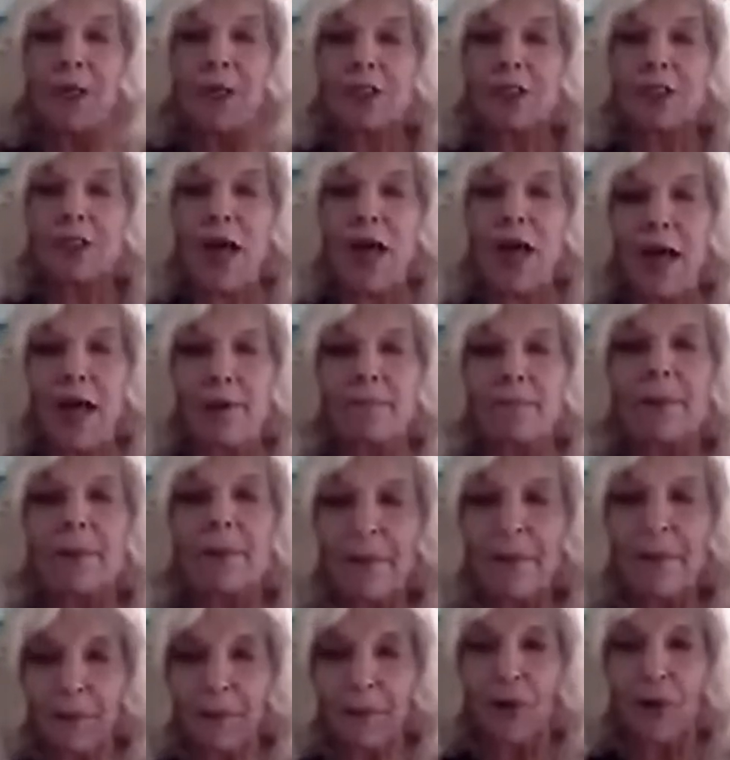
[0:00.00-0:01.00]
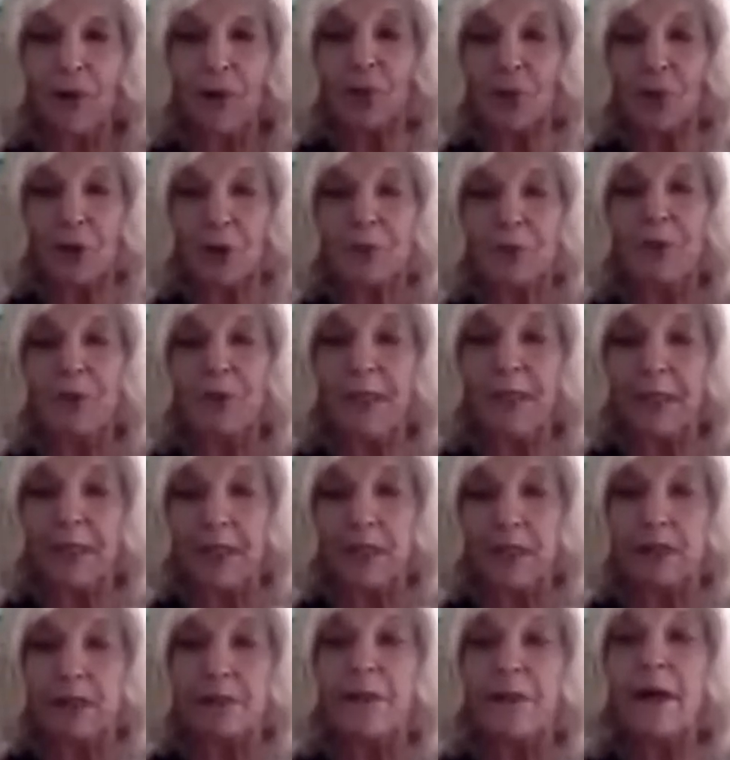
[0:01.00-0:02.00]
time, people would be
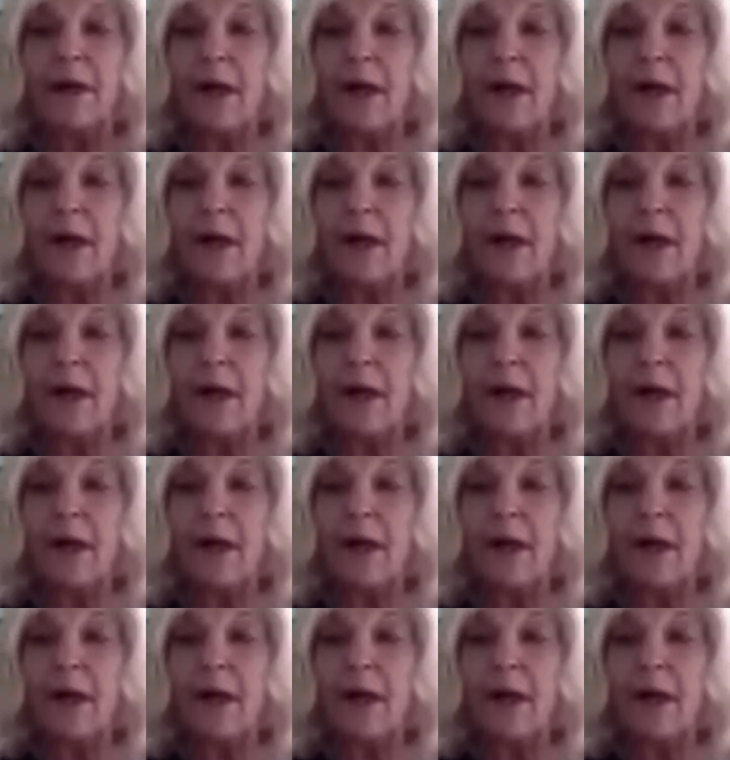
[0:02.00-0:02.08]
healed.